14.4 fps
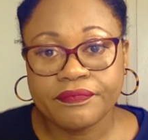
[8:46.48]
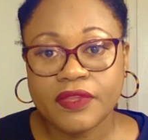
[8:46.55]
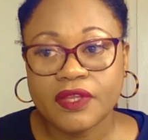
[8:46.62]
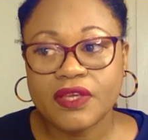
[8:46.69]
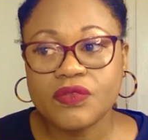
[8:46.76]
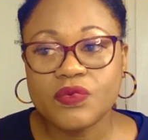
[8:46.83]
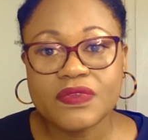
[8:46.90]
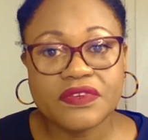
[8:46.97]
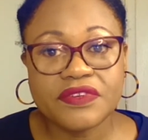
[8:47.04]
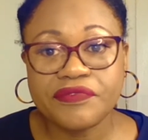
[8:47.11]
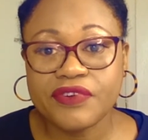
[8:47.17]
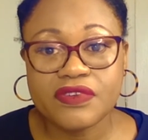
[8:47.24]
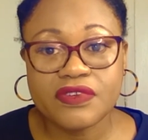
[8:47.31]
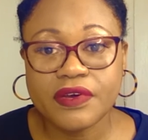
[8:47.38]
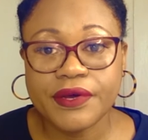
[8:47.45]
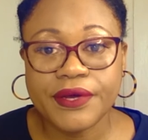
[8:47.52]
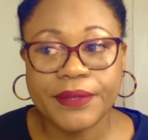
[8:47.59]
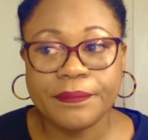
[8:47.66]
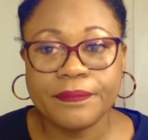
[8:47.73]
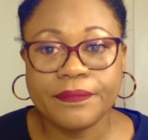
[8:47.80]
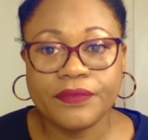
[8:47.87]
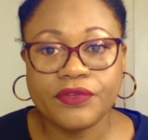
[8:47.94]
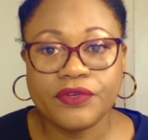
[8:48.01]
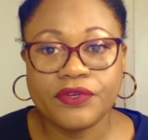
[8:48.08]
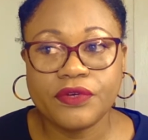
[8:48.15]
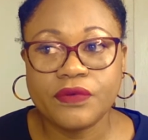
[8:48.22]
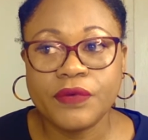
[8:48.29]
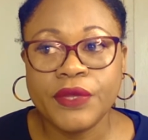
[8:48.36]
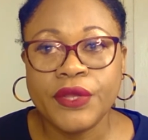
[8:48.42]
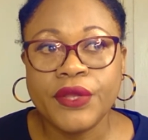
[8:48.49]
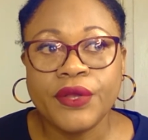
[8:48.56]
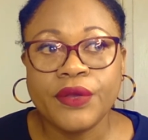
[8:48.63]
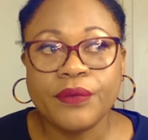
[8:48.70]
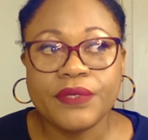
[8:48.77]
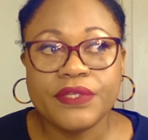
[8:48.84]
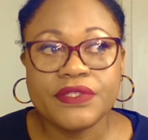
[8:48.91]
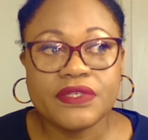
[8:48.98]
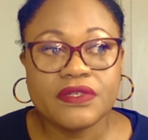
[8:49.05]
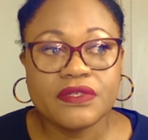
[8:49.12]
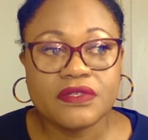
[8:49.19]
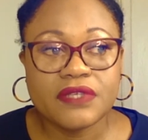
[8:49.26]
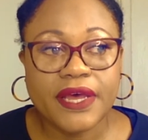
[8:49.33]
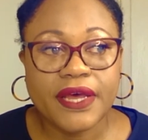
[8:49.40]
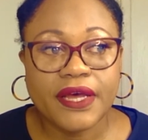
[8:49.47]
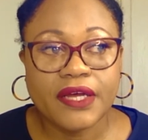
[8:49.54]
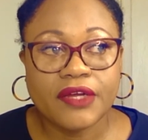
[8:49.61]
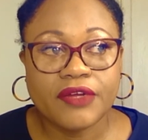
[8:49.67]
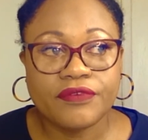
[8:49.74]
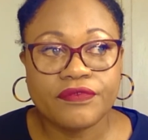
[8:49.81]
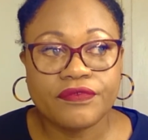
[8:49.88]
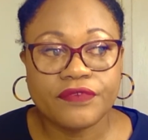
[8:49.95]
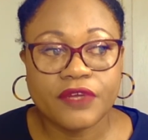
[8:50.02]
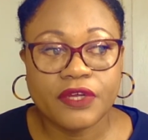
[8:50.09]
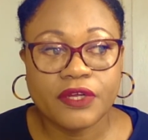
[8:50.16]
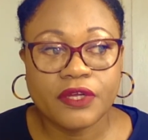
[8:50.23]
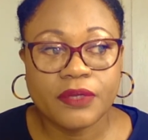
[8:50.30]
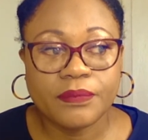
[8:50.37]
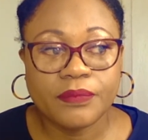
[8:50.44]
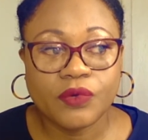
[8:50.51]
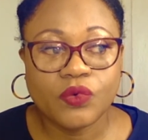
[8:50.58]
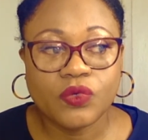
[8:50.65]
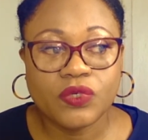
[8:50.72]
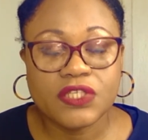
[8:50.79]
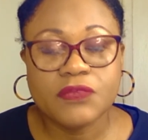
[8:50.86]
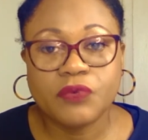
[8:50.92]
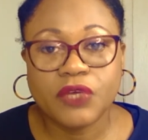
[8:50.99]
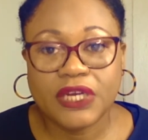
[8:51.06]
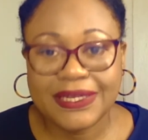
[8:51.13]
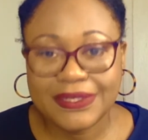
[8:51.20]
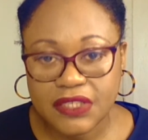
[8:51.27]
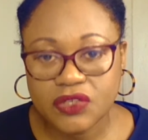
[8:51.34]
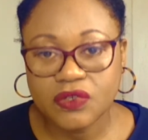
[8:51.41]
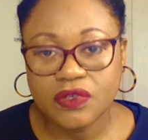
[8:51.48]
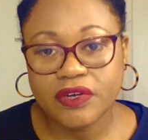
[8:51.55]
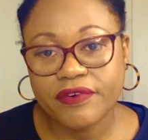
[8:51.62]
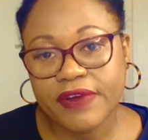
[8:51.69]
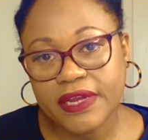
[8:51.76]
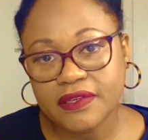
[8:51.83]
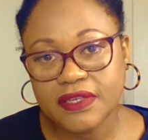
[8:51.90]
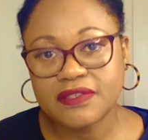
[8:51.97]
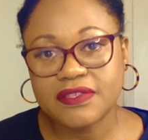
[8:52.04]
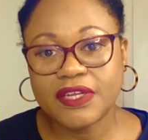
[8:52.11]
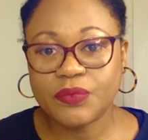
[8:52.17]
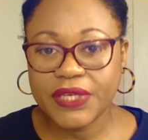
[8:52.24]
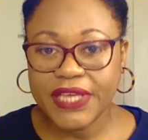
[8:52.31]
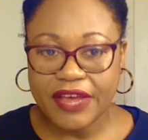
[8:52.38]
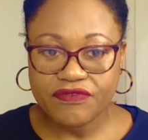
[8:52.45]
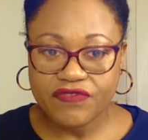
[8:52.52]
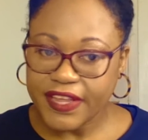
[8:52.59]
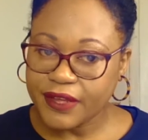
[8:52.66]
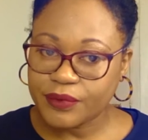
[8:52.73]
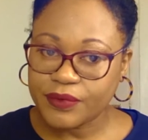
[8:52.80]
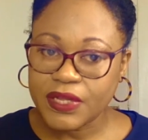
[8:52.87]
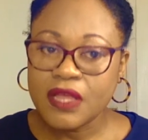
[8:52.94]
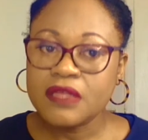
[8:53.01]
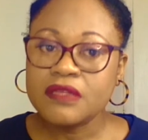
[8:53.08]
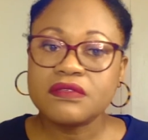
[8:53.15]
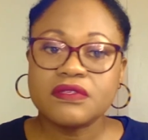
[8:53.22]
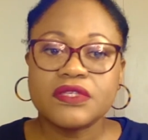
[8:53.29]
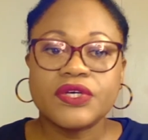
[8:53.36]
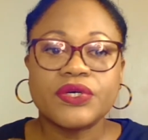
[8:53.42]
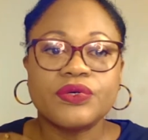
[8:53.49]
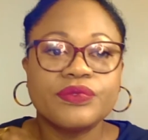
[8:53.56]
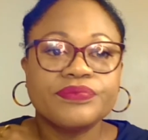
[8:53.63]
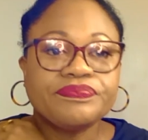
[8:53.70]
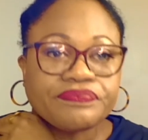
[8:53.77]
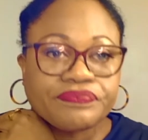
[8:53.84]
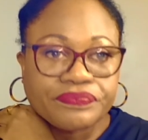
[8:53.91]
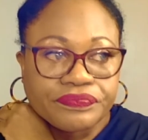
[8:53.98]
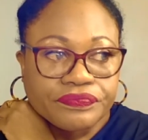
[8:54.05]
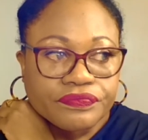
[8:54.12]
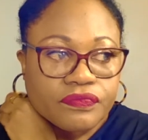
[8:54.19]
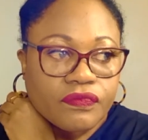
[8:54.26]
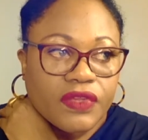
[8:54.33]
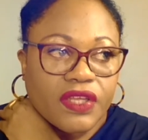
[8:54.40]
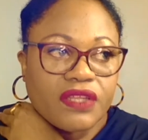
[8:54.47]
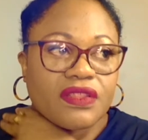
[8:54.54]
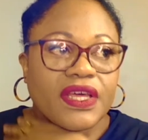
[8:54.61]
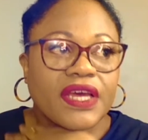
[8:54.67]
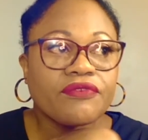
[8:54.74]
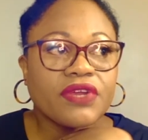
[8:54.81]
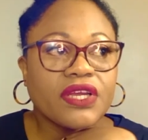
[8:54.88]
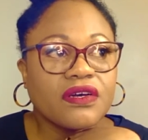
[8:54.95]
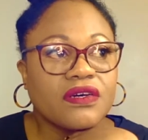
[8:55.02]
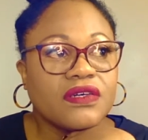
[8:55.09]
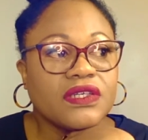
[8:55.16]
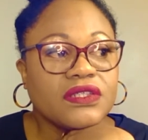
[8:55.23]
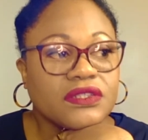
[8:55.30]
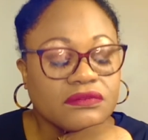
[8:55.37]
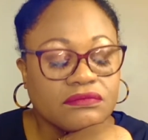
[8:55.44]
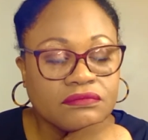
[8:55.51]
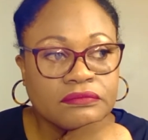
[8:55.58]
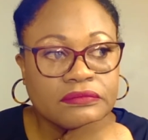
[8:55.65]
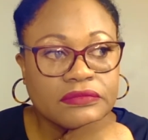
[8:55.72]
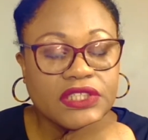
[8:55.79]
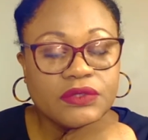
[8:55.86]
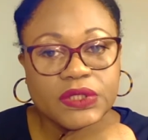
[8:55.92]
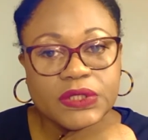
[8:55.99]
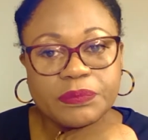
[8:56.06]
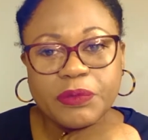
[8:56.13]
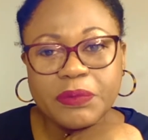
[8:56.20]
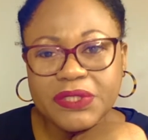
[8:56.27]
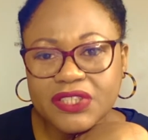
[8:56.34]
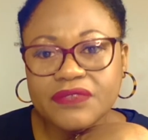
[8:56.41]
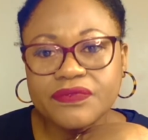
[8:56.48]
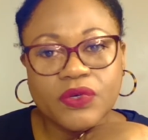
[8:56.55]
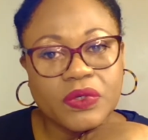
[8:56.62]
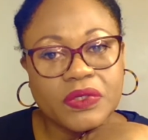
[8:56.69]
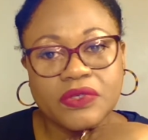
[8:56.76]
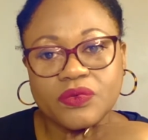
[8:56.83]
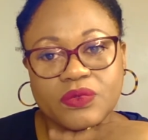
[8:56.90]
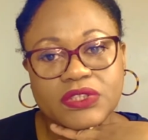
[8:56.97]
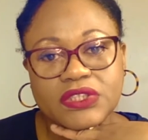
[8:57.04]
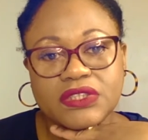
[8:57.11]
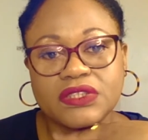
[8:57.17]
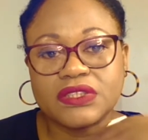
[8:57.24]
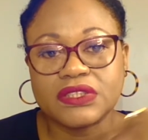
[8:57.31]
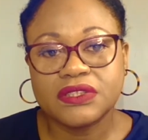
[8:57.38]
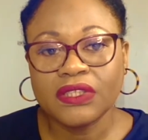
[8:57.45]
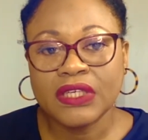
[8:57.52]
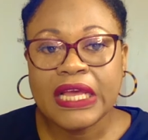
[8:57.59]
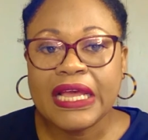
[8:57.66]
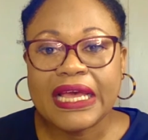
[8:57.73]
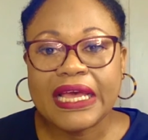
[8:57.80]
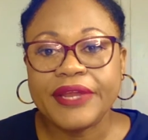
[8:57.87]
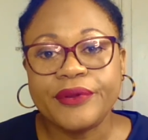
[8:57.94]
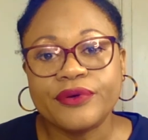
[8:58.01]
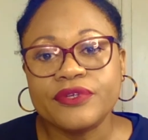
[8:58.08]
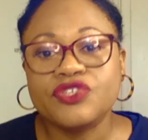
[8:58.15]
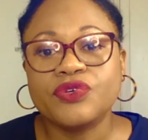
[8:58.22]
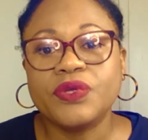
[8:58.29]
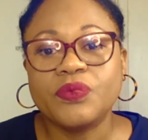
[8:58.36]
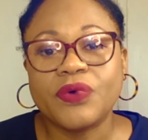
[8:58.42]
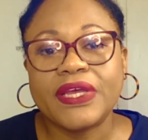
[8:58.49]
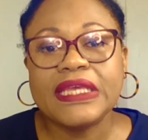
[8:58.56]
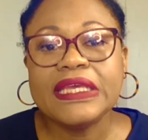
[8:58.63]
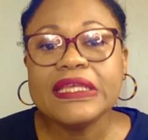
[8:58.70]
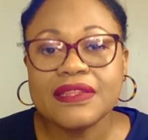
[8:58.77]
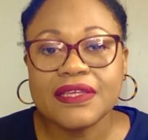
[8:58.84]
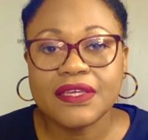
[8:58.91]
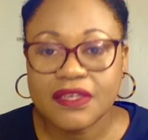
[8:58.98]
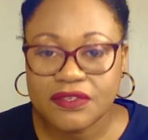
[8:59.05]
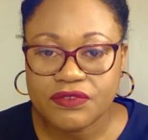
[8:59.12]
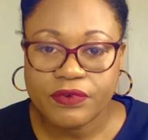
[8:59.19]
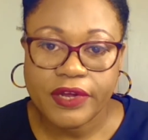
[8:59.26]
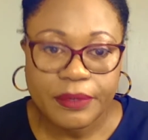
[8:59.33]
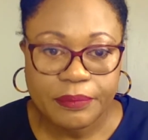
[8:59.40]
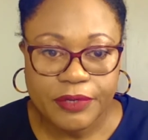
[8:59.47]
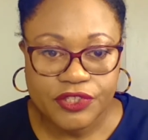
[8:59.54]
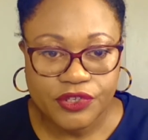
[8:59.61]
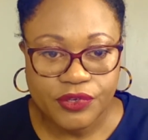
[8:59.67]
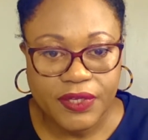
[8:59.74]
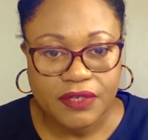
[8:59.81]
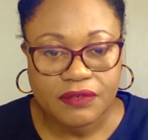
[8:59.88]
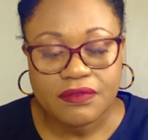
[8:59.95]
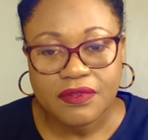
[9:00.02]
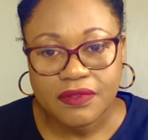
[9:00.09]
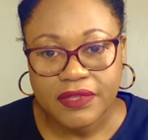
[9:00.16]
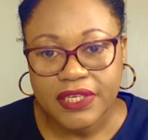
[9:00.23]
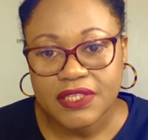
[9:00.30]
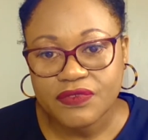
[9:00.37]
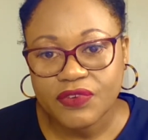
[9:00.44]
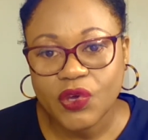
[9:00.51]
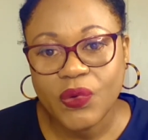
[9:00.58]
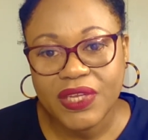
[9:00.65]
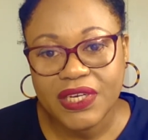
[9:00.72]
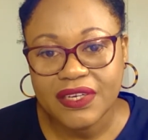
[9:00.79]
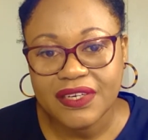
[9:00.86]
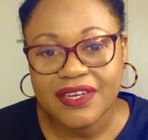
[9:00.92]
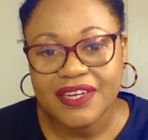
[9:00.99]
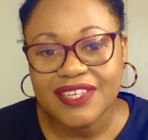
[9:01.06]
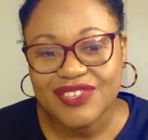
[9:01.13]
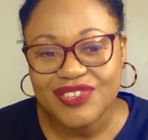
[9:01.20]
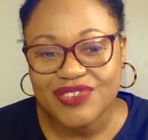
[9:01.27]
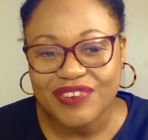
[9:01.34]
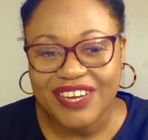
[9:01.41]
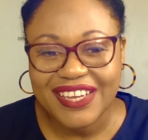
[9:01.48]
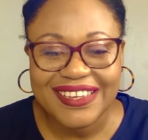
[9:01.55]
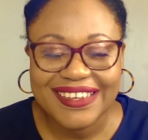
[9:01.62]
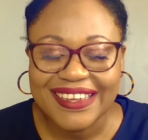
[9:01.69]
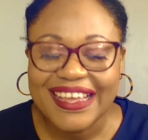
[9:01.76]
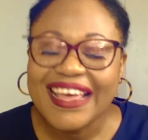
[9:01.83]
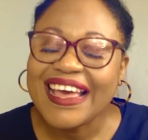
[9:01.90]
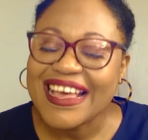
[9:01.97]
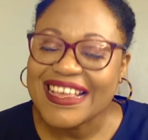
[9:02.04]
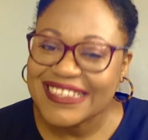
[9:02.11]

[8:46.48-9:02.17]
It was a different time, you know. We didn't have all this political correctness that we have now. So in that regard, he was probably just following orders and not doing what he thinks is right, but doing things for Queen and country, as